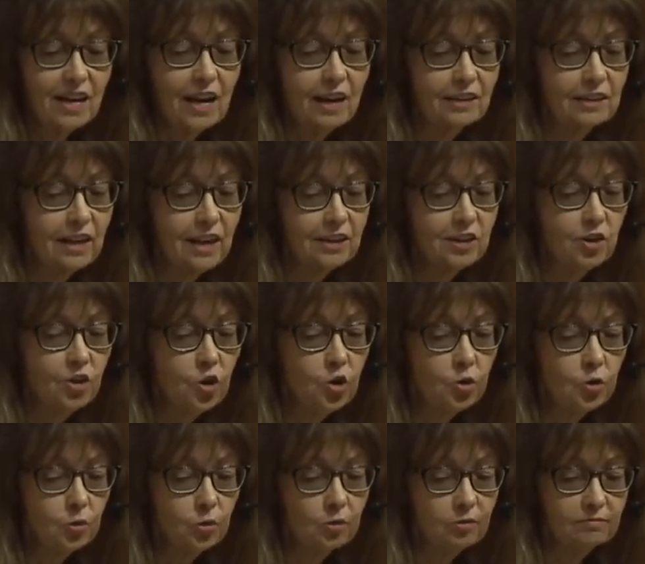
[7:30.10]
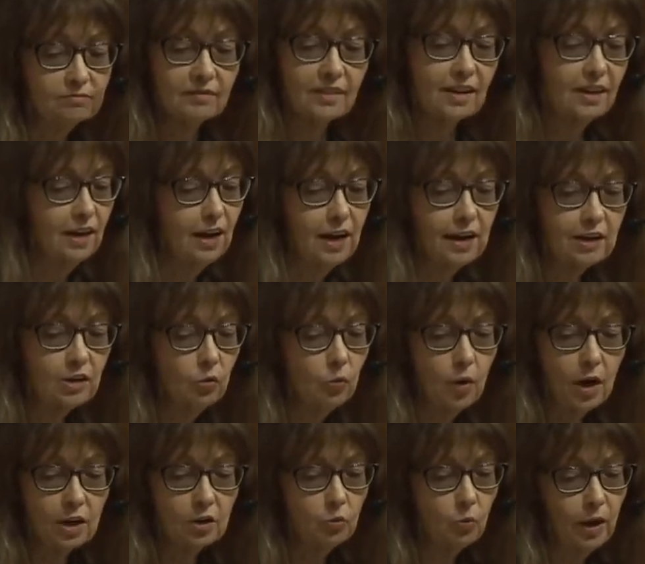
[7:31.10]
And like you, I
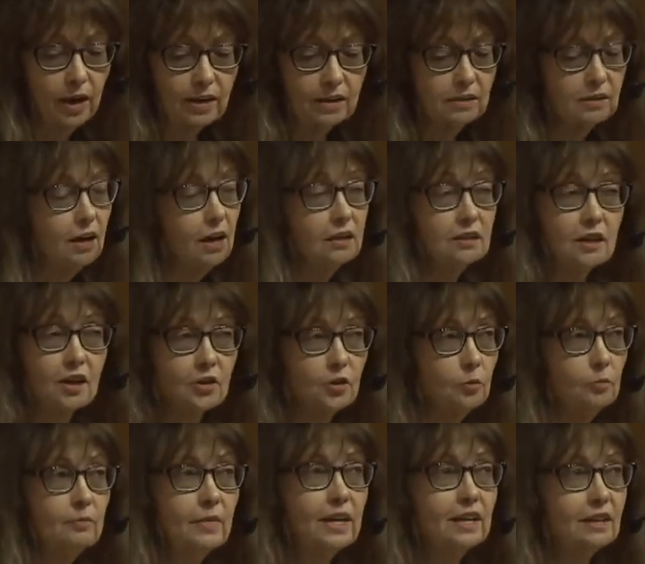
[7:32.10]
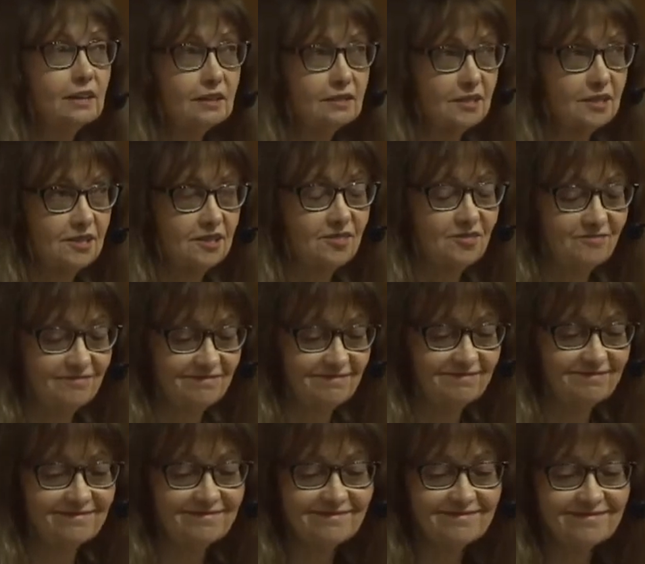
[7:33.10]
don't want to wait another minute.
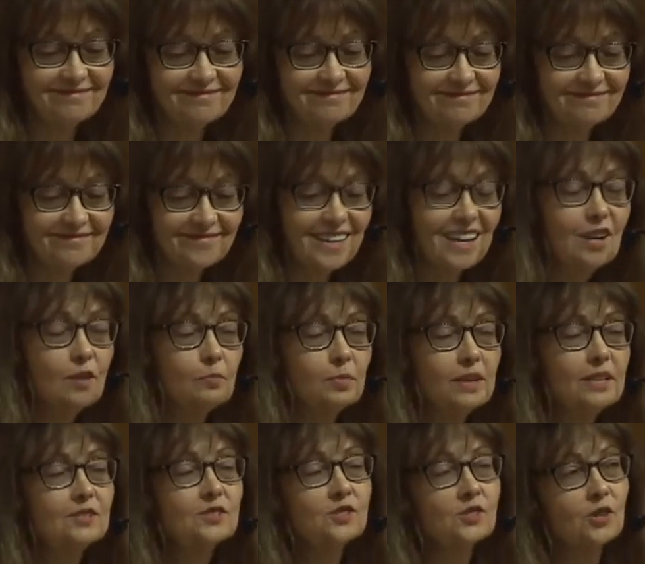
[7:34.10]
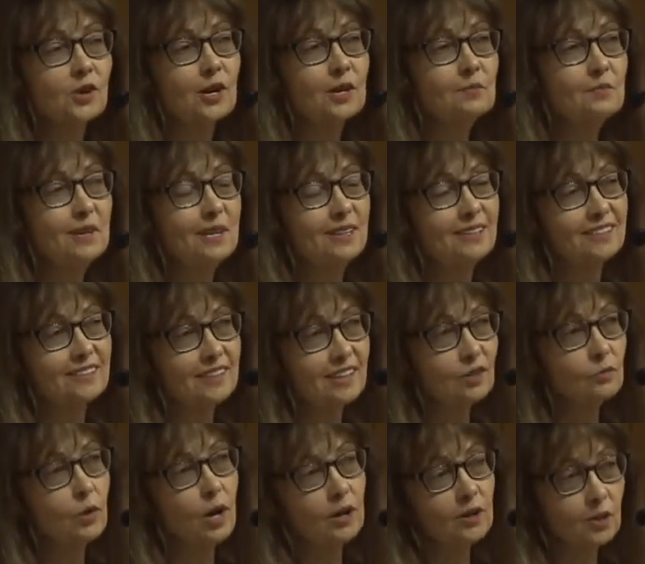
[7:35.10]
Please join me
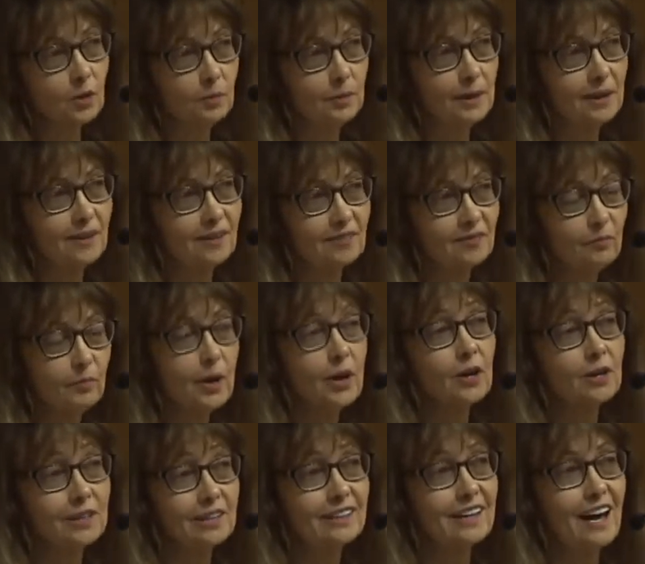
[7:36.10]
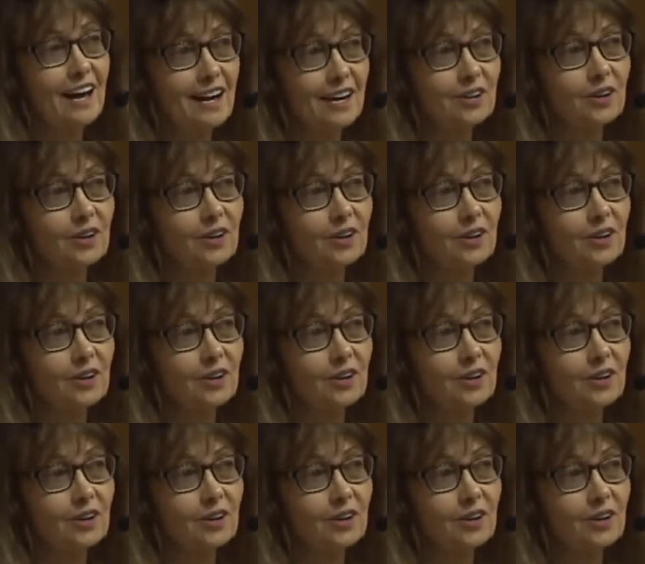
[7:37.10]
in welcoming Marilyn.